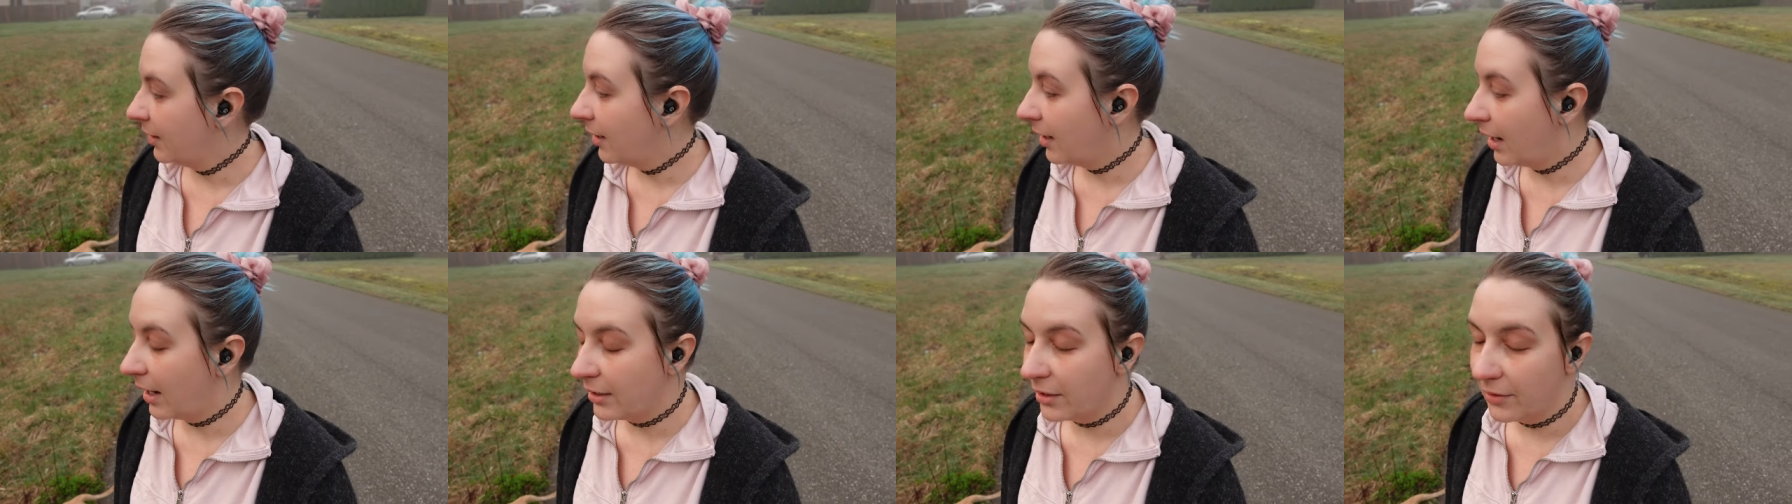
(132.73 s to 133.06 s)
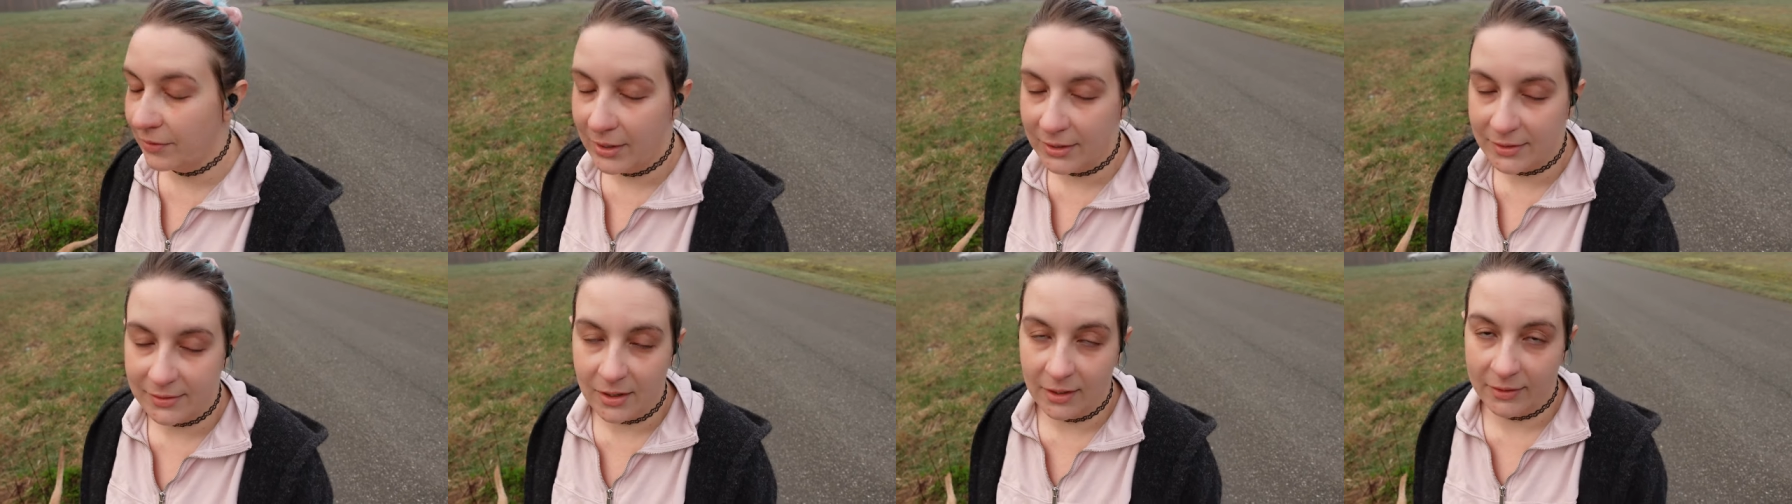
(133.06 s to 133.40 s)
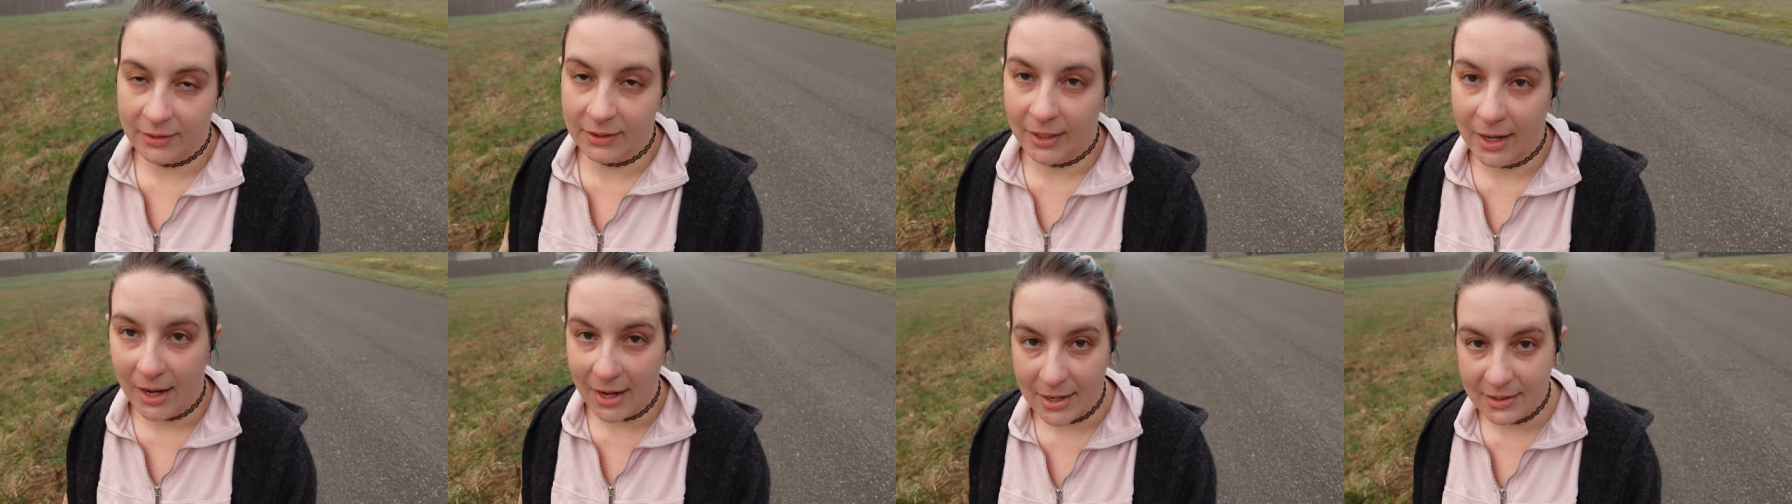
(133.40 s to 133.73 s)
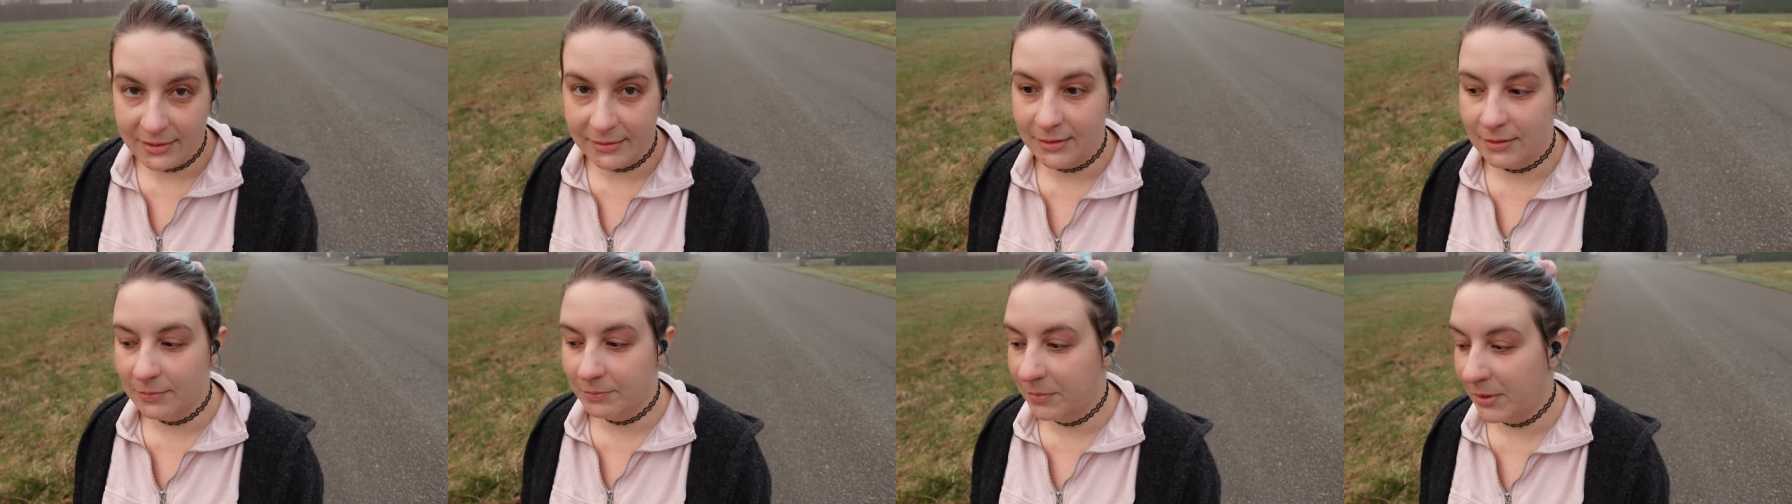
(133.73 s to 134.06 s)
I know that's not the
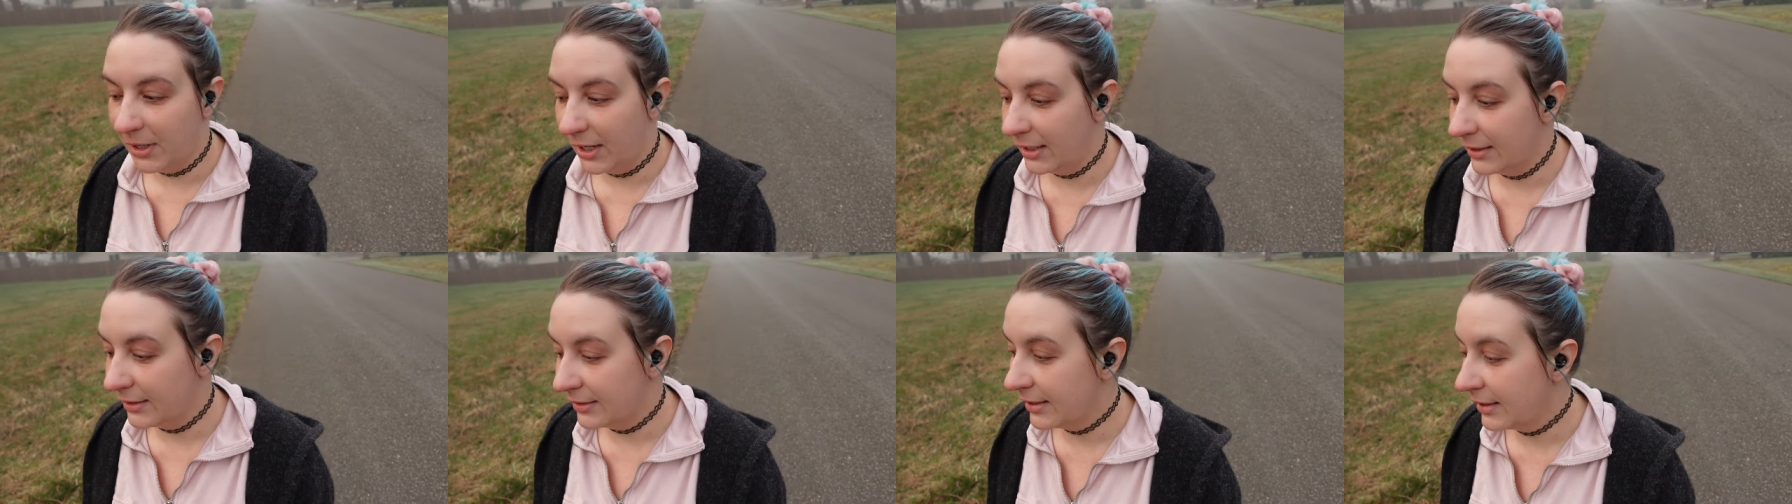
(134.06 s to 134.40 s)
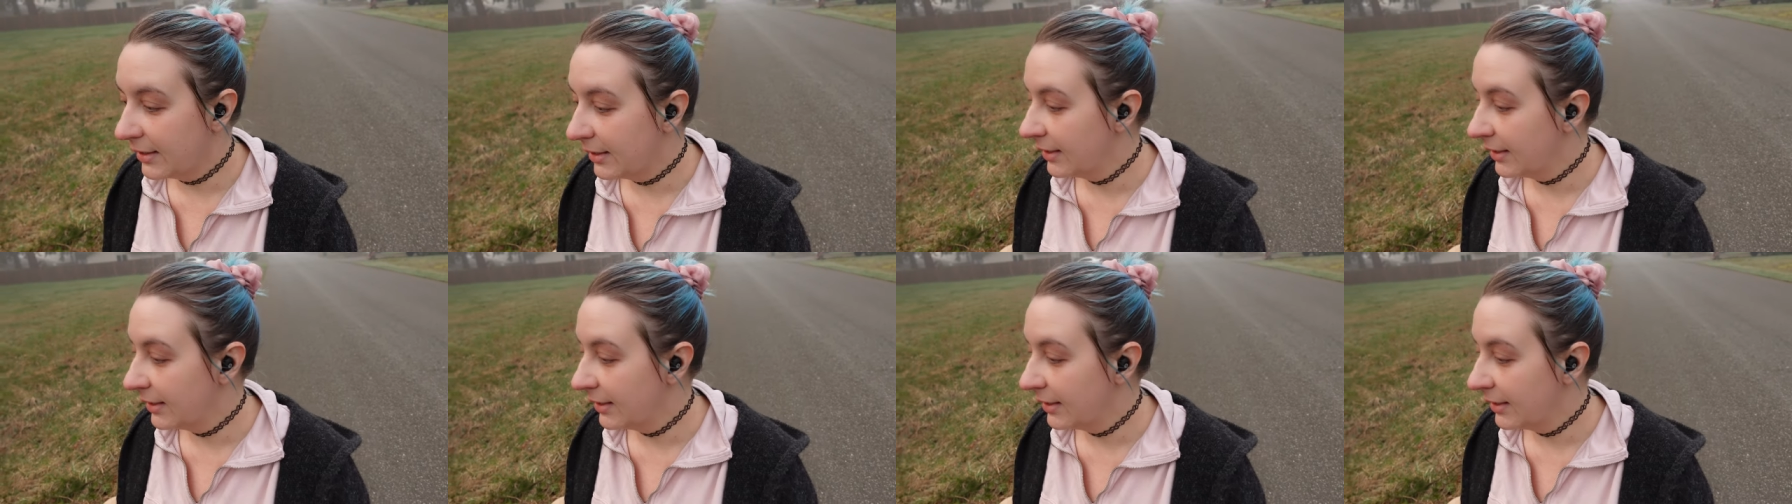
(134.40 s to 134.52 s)
case, but